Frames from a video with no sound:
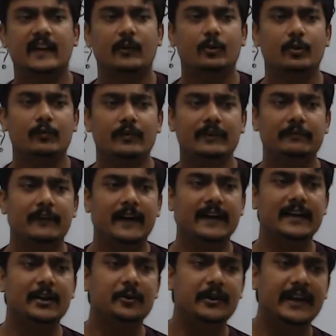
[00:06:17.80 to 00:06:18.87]
how do we
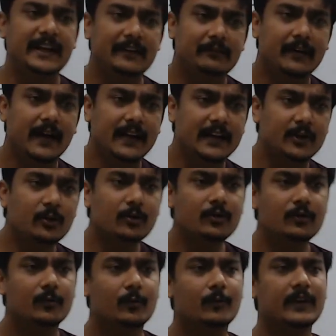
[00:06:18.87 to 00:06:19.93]
find out D
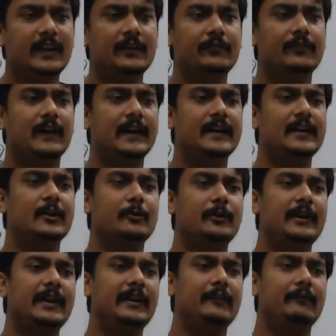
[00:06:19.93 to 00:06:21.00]
value? We find
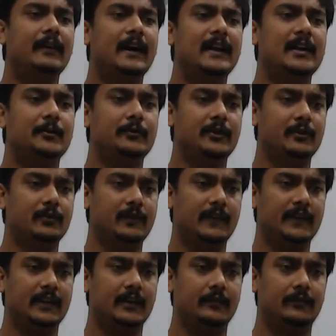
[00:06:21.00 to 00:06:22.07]
out D value
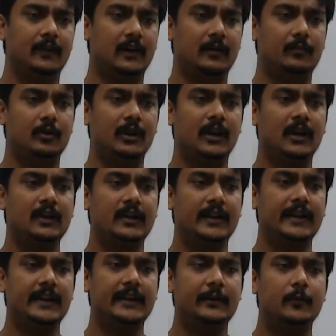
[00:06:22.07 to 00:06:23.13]
using the formula
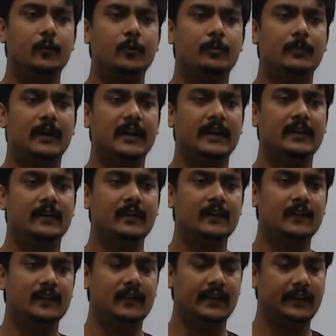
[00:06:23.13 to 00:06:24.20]
T2
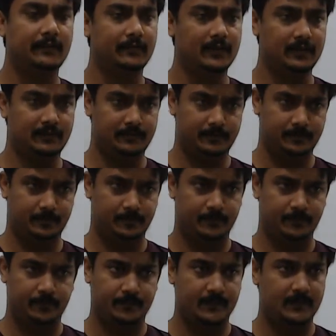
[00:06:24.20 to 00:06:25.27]
minus T1.
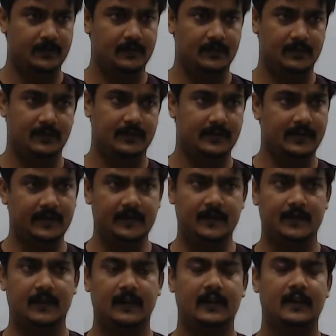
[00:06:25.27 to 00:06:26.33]
Yes,